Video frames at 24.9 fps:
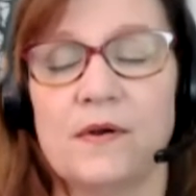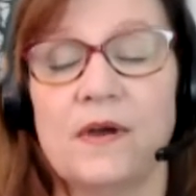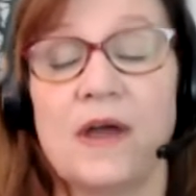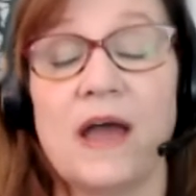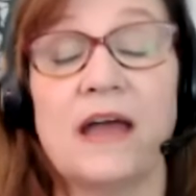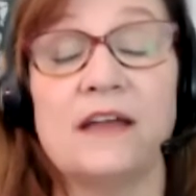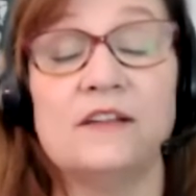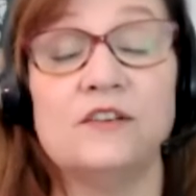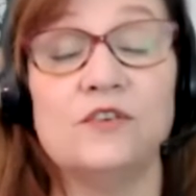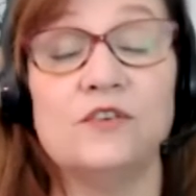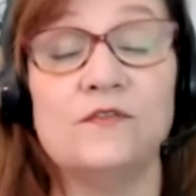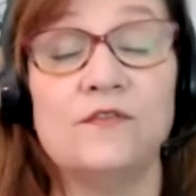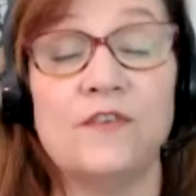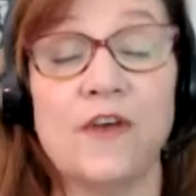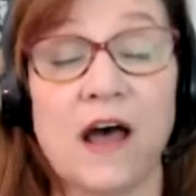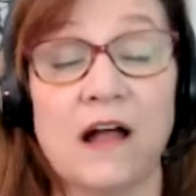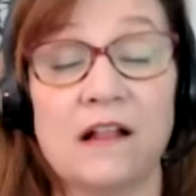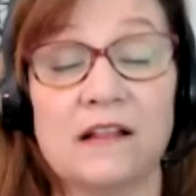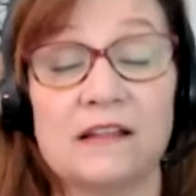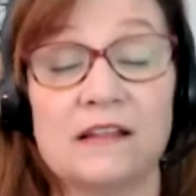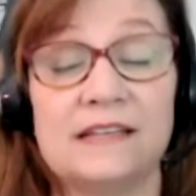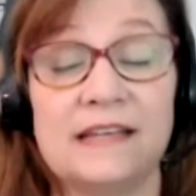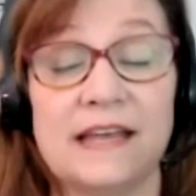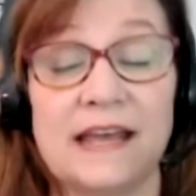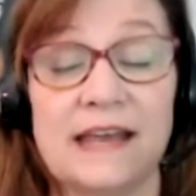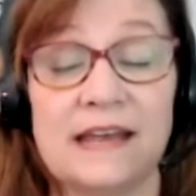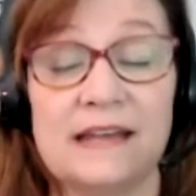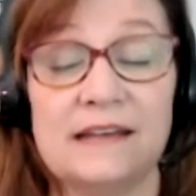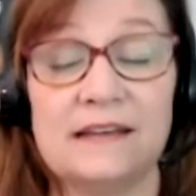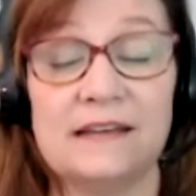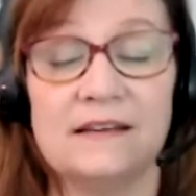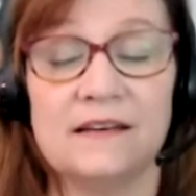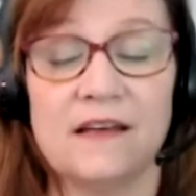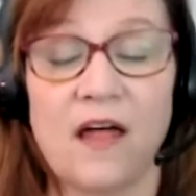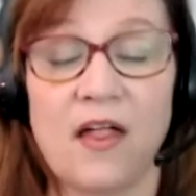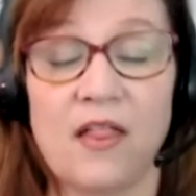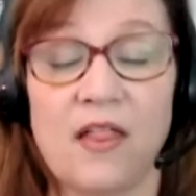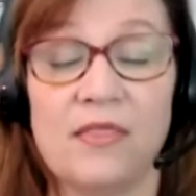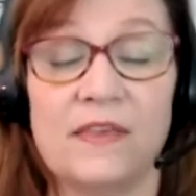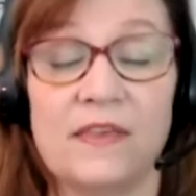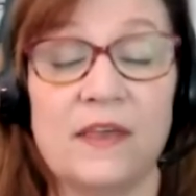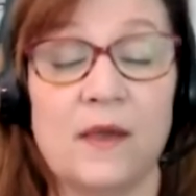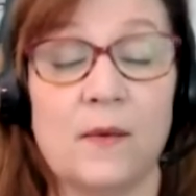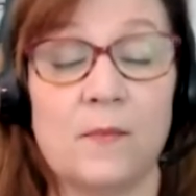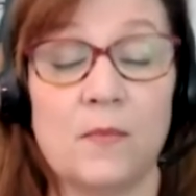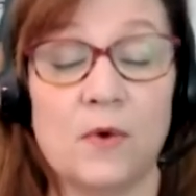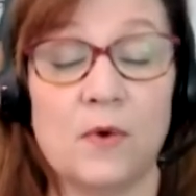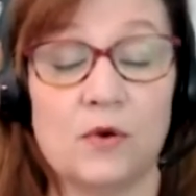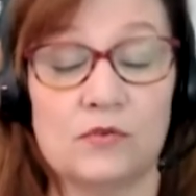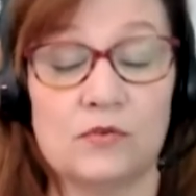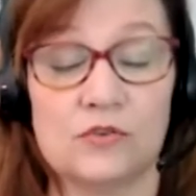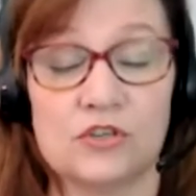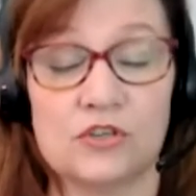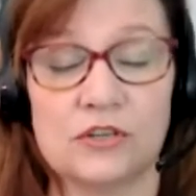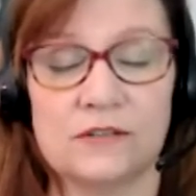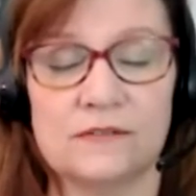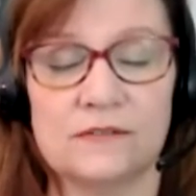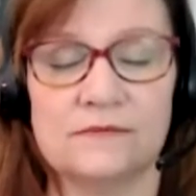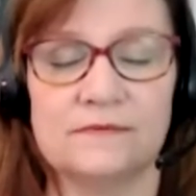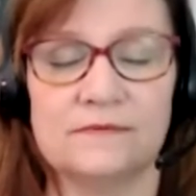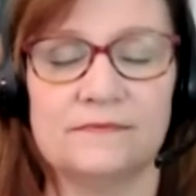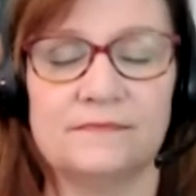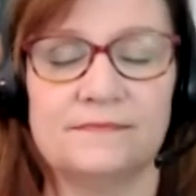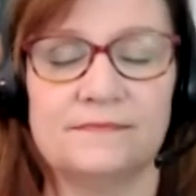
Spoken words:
and you validate the emotion.